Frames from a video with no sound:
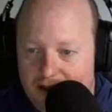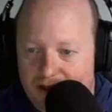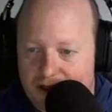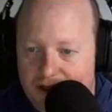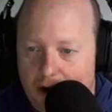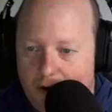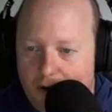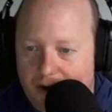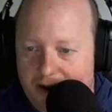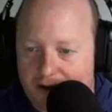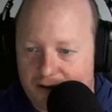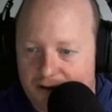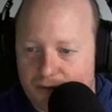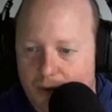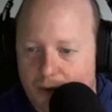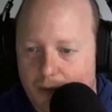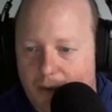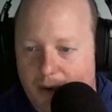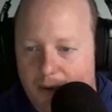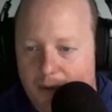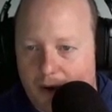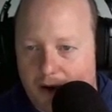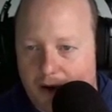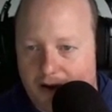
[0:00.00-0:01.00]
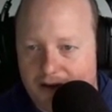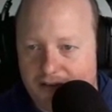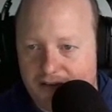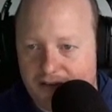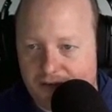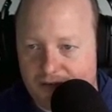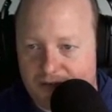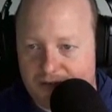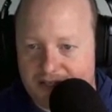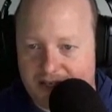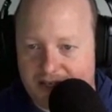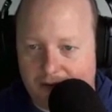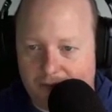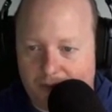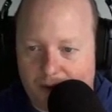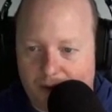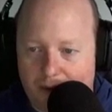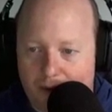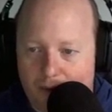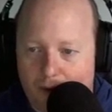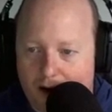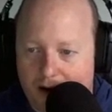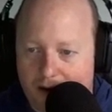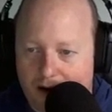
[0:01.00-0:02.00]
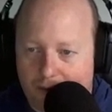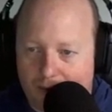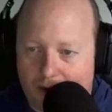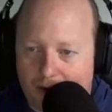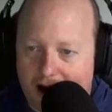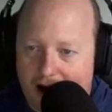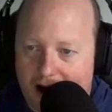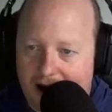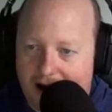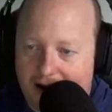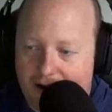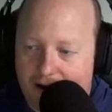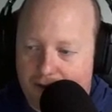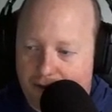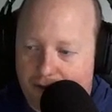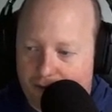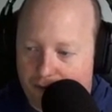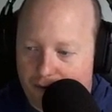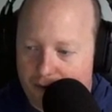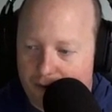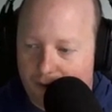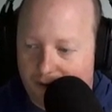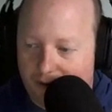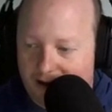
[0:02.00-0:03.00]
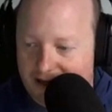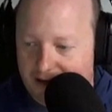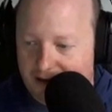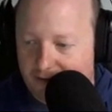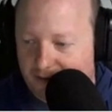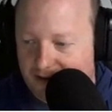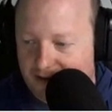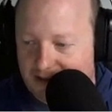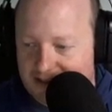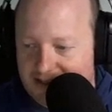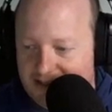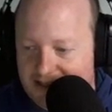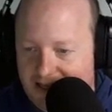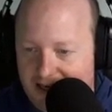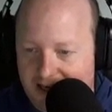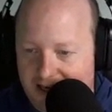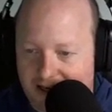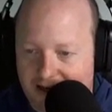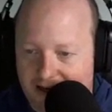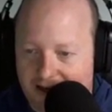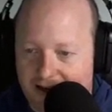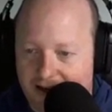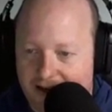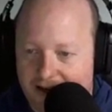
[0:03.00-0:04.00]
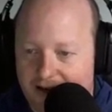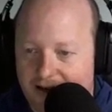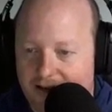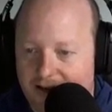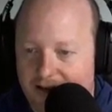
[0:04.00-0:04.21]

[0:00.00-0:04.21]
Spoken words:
so here's what we want to do, Steve. We want to ride through a different scene.